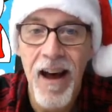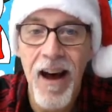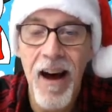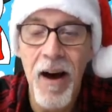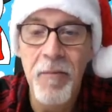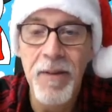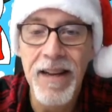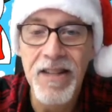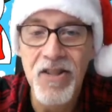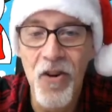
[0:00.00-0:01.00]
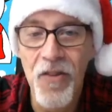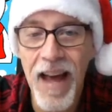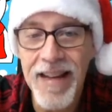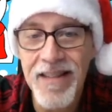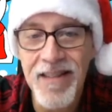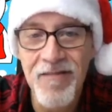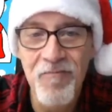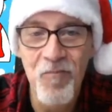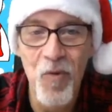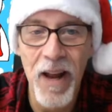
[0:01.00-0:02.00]
And so that's
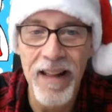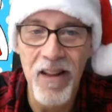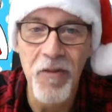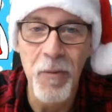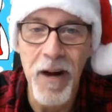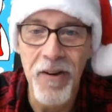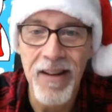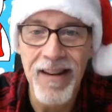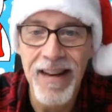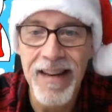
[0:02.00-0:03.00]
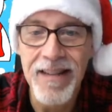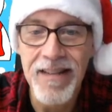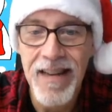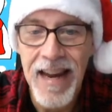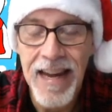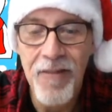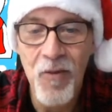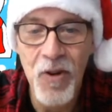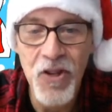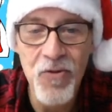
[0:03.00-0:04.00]
what I love about it, is
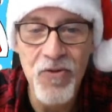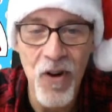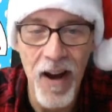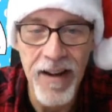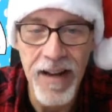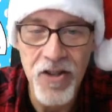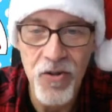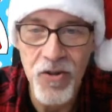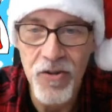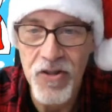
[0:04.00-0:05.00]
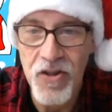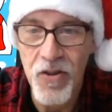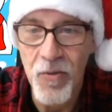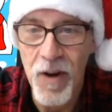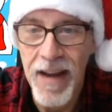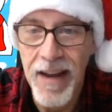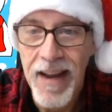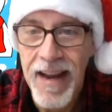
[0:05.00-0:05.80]
even when you draw it and I show you a certain way,